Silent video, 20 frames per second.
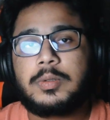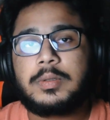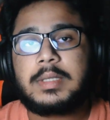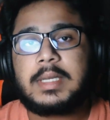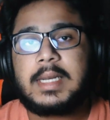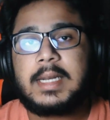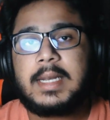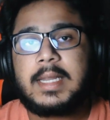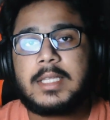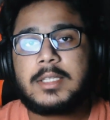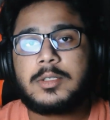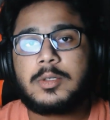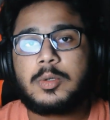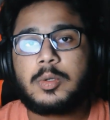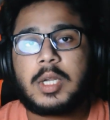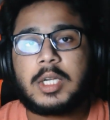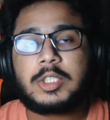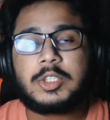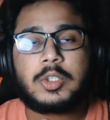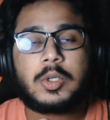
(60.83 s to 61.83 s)
to 3 days to
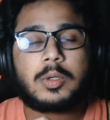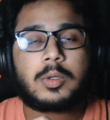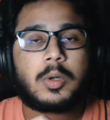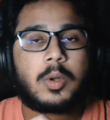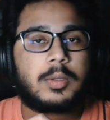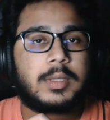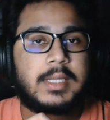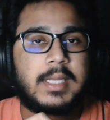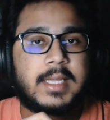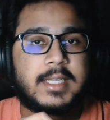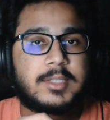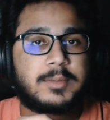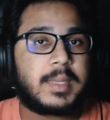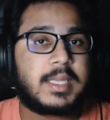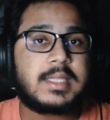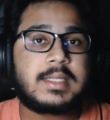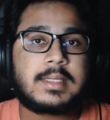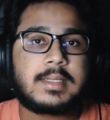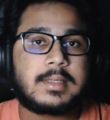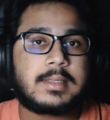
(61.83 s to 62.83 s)
cut short on the
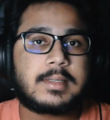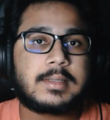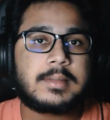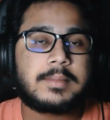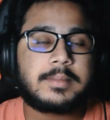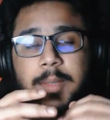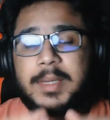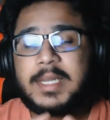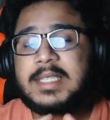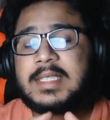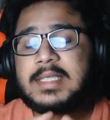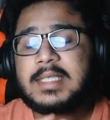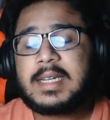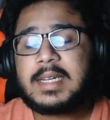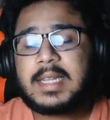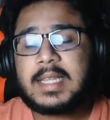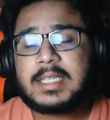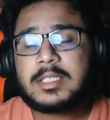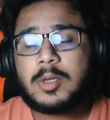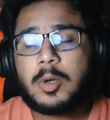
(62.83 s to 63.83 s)
expenses. The
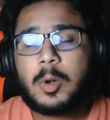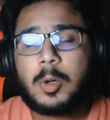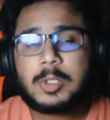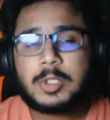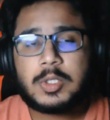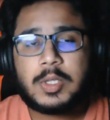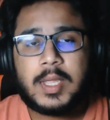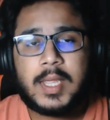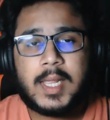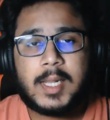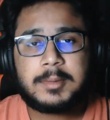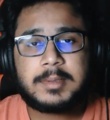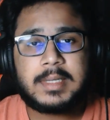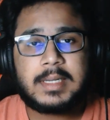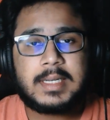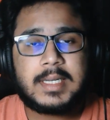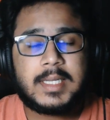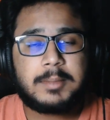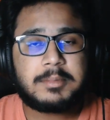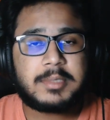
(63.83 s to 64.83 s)
pre-season test also helps
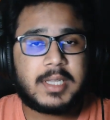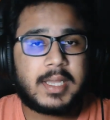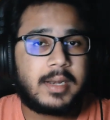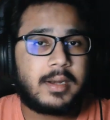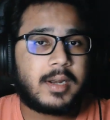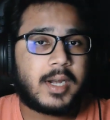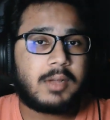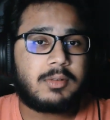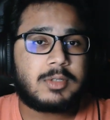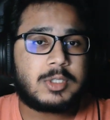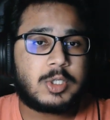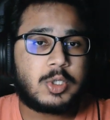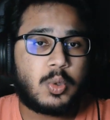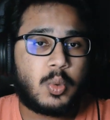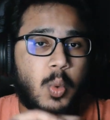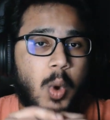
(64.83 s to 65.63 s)
the teams and drivers to